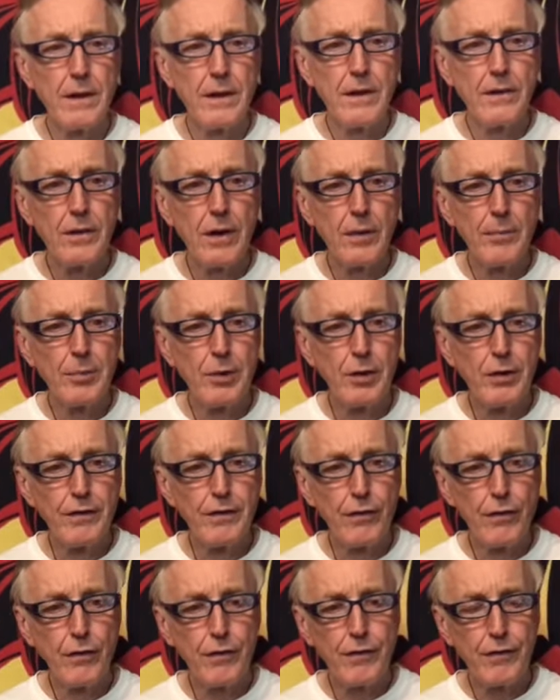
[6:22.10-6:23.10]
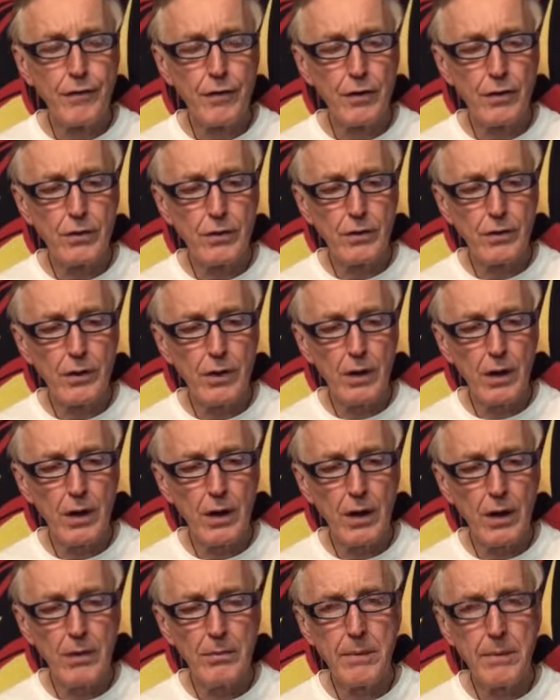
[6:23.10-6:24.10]
So a beautiful flute
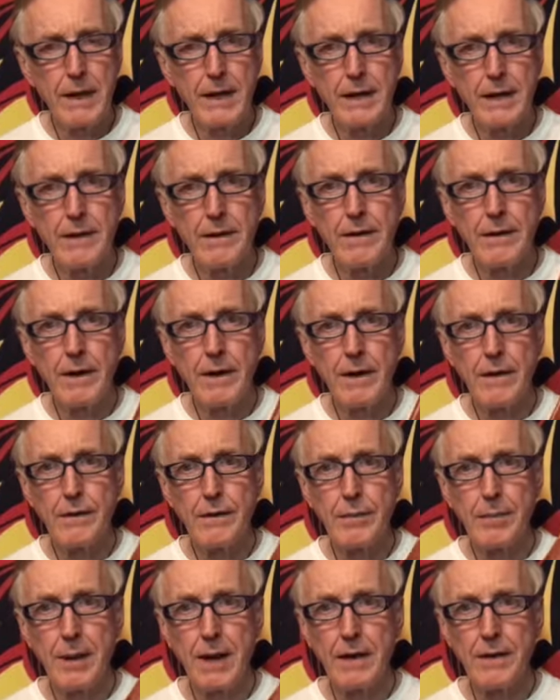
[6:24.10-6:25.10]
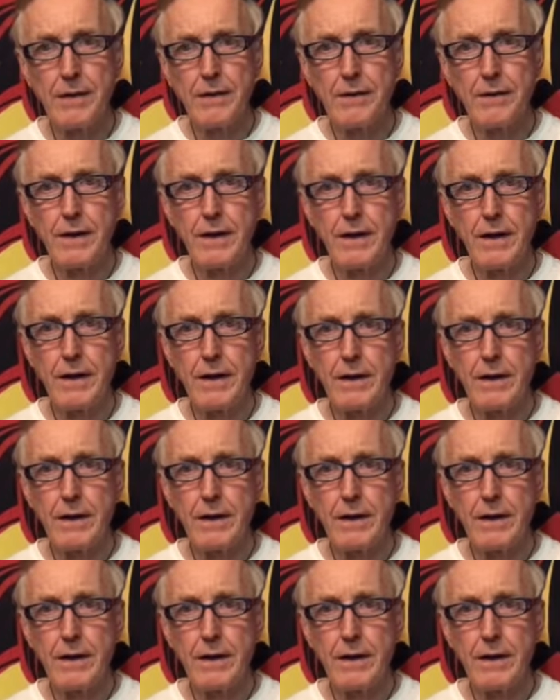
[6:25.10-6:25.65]
made in Spanish cedar.